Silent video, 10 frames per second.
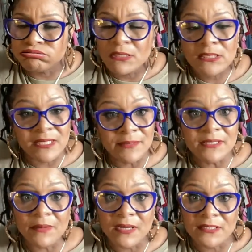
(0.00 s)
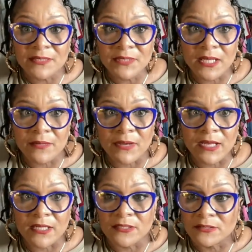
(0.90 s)
Some of them are intimidated by
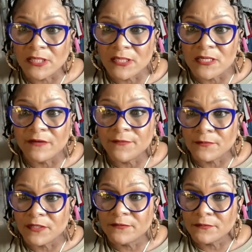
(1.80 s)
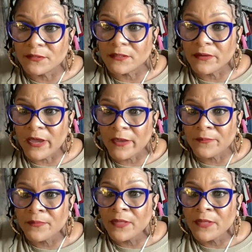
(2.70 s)
that, though, Danielle, for real, for real, okay?